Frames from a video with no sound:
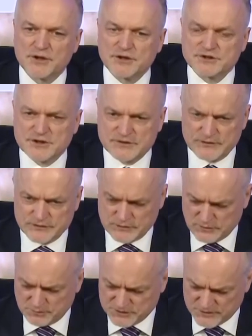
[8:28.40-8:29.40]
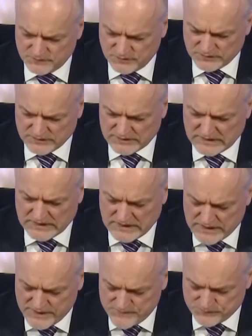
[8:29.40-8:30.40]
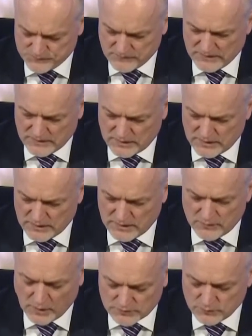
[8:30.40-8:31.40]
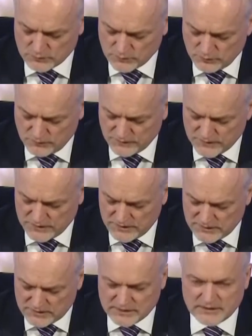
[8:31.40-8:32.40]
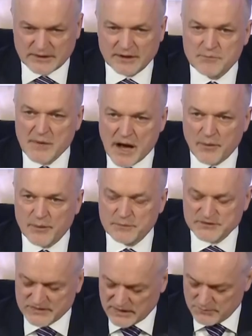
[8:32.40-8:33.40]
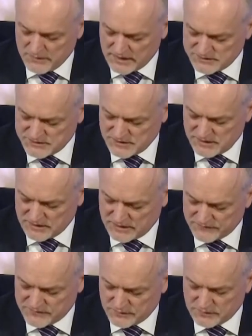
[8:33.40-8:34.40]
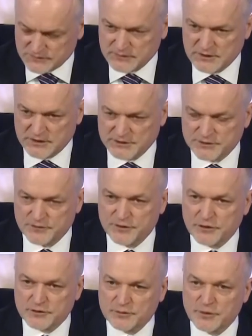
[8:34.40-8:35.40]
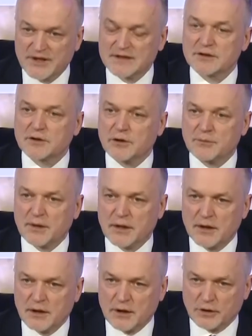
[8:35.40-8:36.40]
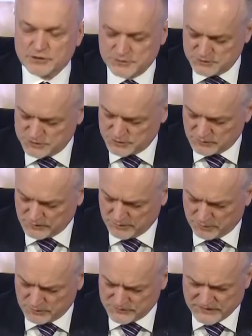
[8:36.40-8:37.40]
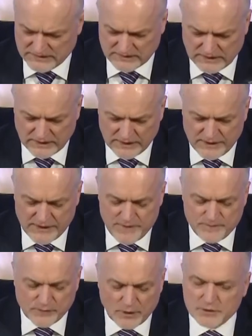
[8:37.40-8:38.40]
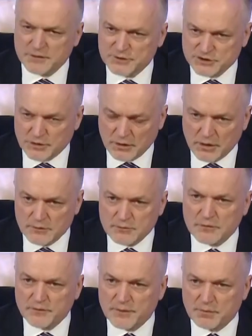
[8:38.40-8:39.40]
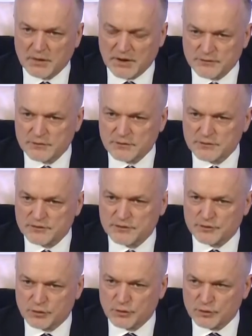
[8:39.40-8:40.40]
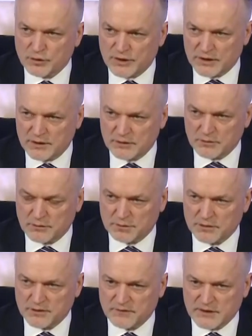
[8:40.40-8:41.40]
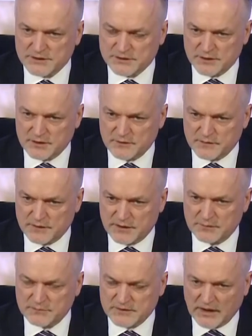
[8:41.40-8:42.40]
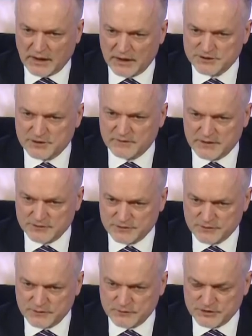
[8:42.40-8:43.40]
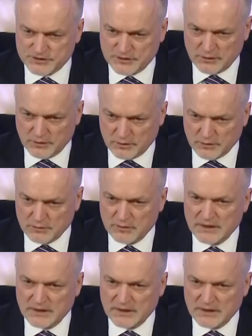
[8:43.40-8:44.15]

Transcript: they were able to deliver individual freight services for individual bits of cargo, and so they saw their market share increase to 1.8%. What I'm talking about shows you a bit about the mix of the market,